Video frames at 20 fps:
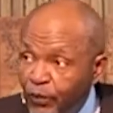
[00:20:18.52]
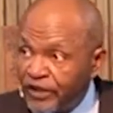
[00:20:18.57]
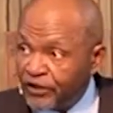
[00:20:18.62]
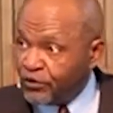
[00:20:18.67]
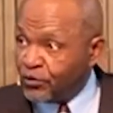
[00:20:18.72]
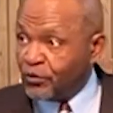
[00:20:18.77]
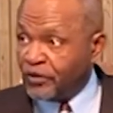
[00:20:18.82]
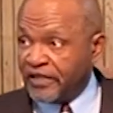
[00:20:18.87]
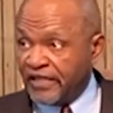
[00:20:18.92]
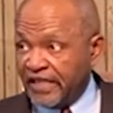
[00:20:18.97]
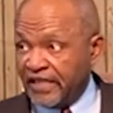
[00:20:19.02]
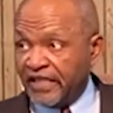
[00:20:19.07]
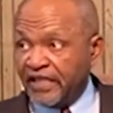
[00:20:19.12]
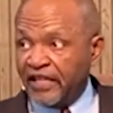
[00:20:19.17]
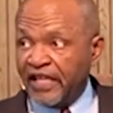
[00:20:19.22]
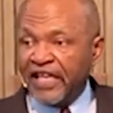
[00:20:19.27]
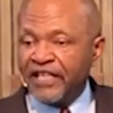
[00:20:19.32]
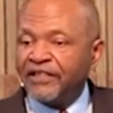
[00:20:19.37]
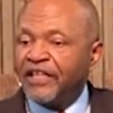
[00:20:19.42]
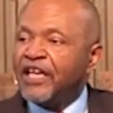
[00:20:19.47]
when you get
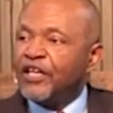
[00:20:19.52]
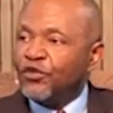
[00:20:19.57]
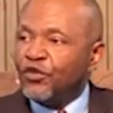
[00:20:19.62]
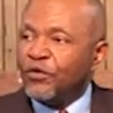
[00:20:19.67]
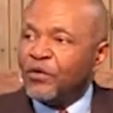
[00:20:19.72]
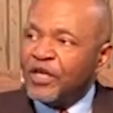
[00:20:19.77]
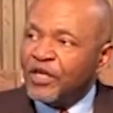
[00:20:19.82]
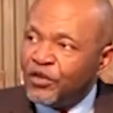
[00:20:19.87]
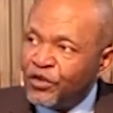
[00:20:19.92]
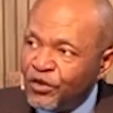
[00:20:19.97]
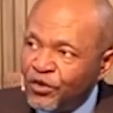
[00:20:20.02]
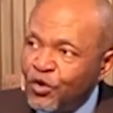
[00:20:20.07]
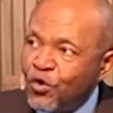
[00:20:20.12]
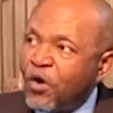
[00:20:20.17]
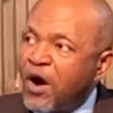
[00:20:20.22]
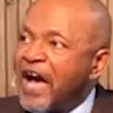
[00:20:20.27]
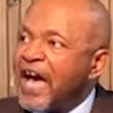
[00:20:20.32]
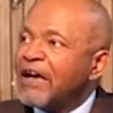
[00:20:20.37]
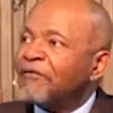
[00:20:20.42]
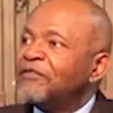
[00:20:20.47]
it. You
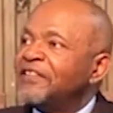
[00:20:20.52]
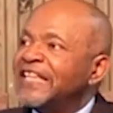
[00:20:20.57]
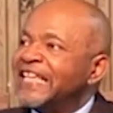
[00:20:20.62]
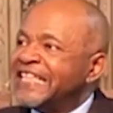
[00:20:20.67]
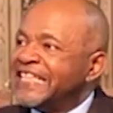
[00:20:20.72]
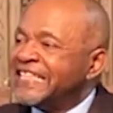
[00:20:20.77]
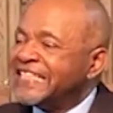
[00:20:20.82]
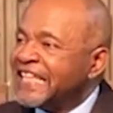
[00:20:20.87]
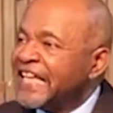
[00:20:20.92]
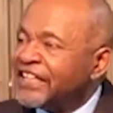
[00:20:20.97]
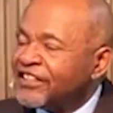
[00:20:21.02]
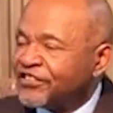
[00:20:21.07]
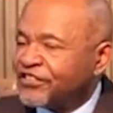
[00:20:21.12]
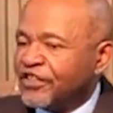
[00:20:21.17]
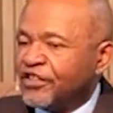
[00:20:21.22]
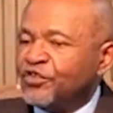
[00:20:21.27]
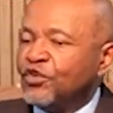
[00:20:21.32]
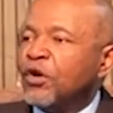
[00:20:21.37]
have an addiction.